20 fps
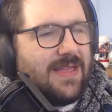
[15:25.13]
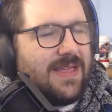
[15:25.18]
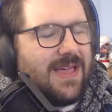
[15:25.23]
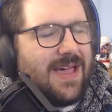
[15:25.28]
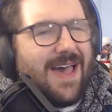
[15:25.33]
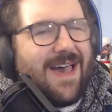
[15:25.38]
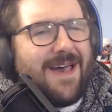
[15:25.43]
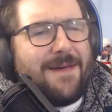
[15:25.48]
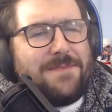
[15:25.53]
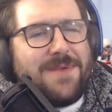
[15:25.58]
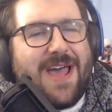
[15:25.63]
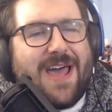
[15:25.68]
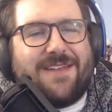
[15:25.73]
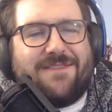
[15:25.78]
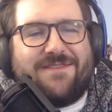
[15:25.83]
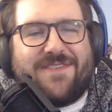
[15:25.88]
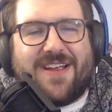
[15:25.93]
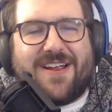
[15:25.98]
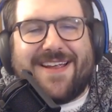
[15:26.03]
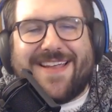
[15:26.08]
I'm not a
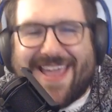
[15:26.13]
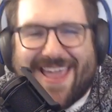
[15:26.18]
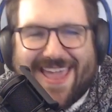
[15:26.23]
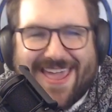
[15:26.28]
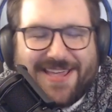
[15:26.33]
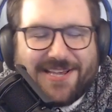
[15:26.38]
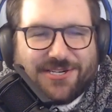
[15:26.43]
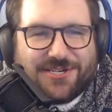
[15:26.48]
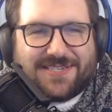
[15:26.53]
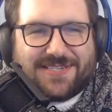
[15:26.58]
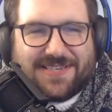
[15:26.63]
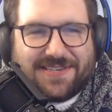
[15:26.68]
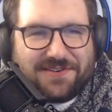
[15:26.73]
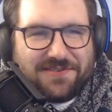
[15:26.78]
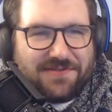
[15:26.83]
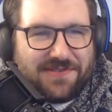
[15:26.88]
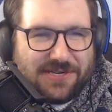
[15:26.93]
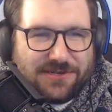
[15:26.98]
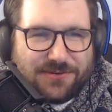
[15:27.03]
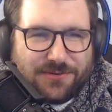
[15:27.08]
very anxious
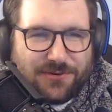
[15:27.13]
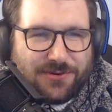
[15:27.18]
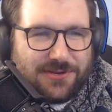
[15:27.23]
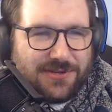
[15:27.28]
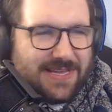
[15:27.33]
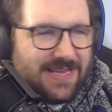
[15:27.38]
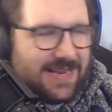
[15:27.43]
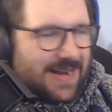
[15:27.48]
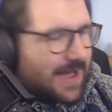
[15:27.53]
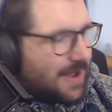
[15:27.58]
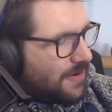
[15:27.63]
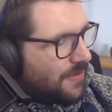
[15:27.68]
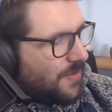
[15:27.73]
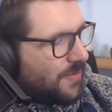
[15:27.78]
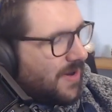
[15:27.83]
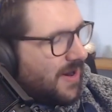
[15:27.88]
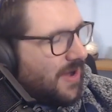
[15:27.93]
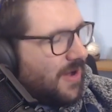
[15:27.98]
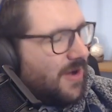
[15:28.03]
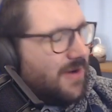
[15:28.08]
individual, and I don't
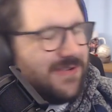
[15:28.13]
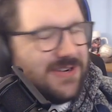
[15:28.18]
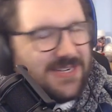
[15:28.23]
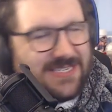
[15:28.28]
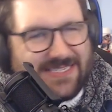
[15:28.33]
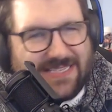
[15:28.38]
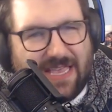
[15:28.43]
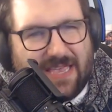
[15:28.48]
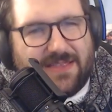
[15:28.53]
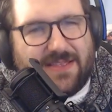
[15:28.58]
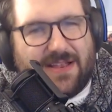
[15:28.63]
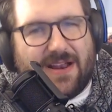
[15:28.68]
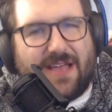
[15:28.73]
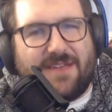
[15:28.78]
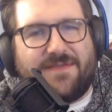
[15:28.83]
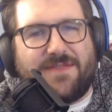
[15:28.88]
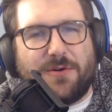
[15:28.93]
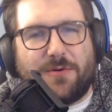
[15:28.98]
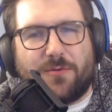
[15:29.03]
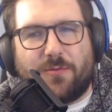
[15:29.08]
want to overstate that I
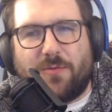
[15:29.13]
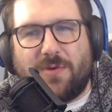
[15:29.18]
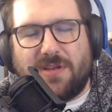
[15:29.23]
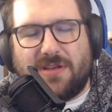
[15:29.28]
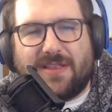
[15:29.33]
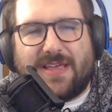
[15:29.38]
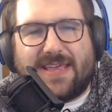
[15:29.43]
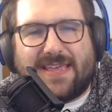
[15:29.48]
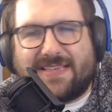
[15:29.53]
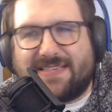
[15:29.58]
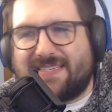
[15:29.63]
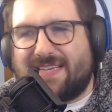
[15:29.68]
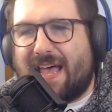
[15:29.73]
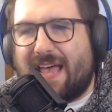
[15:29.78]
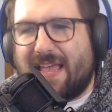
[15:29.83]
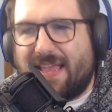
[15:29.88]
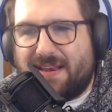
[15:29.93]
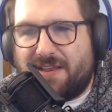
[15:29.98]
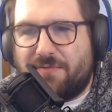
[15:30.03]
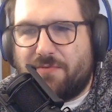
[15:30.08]
feel real
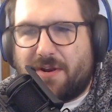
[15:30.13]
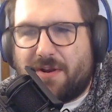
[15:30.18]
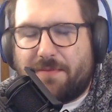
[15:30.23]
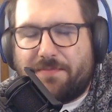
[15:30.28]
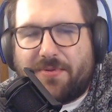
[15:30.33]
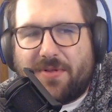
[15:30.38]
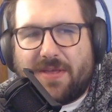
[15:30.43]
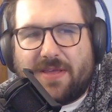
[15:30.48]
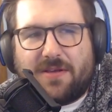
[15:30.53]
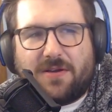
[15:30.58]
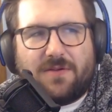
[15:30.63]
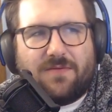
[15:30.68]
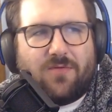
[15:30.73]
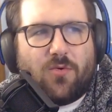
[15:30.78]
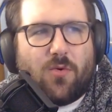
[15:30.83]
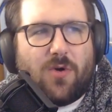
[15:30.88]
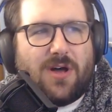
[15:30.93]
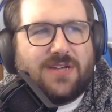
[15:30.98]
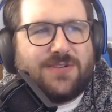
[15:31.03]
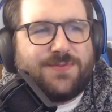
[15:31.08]
anxiety when I'm playing
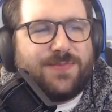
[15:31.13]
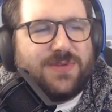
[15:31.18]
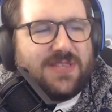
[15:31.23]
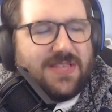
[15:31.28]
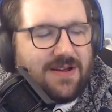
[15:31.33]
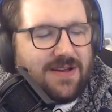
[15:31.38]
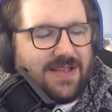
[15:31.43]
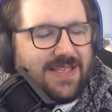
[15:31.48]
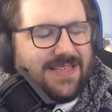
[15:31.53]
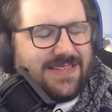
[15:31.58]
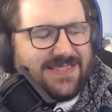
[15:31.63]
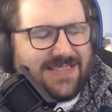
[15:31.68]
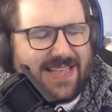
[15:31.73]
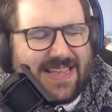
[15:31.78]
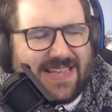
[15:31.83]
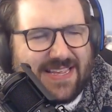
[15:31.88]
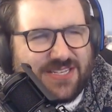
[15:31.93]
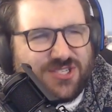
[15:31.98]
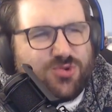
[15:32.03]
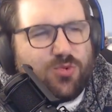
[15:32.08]
Overwatch, but there is like
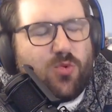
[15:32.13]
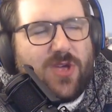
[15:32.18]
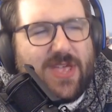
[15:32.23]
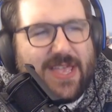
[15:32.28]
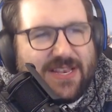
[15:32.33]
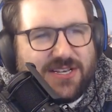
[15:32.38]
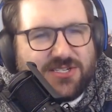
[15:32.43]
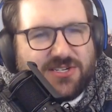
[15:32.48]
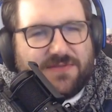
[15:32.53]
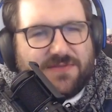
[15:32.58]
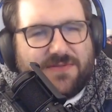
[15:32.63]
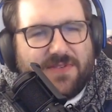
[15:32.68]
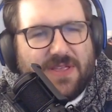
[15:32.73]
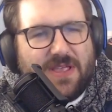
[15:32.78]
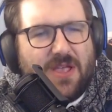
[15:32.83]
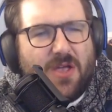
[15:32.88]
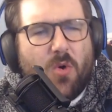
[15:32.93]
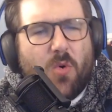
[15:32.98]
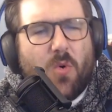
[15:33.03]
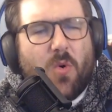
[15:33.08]
a twinge of
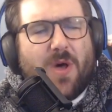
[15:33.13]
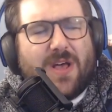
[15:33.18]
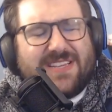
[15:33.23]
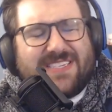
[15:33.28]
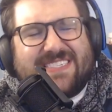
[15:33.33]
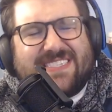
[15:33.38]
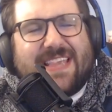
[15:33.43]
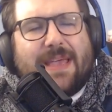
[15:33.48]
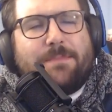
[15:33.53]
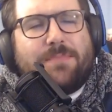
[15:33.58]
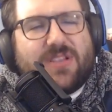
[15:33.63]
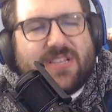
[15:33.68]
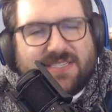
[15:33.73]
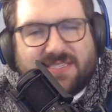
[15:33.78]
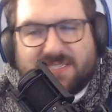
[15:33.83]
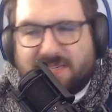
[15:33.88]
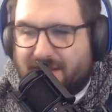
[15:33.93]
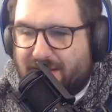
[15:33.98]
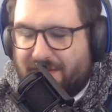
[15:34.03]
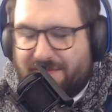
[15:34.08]
a
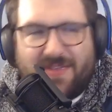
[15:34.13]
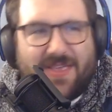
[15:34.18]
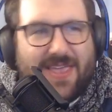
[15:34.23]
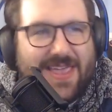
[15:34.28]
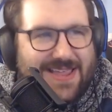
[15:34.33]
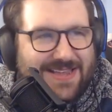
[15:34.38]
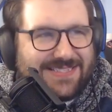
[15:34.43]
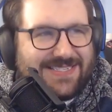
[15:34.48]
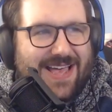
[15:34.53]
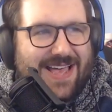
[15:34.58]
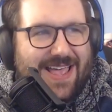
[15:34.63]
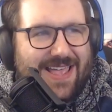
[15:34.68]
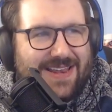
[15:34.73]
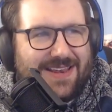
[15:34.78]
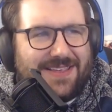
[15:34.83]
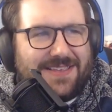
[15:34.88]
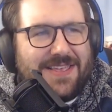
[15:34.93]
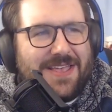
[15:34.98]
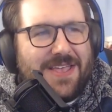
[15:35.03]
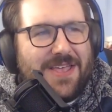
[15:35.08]
semblance of
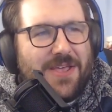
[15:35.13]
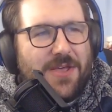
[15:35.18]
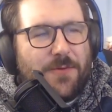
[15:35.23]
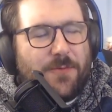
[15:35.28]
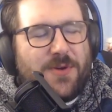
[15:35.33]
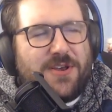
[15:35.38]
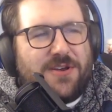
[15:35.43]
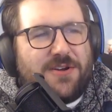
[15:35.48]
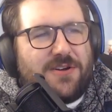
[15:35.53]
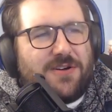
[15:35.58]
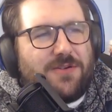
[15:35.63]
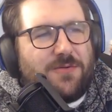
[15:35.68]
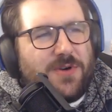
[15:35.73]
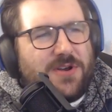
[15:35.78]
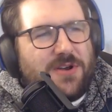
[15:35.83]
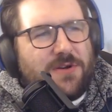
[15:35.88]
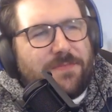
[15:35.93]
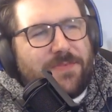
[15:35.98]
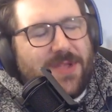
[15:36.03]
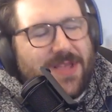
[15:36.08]
anxiety when
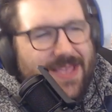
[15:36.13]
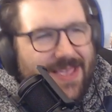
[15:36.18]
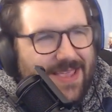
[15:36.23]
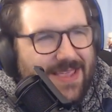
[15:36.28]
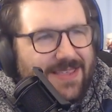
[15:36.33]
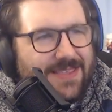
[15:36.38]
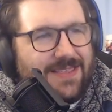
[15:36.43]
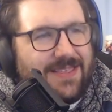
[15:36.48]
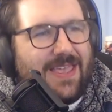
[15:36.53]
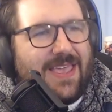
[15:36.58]
you're playing.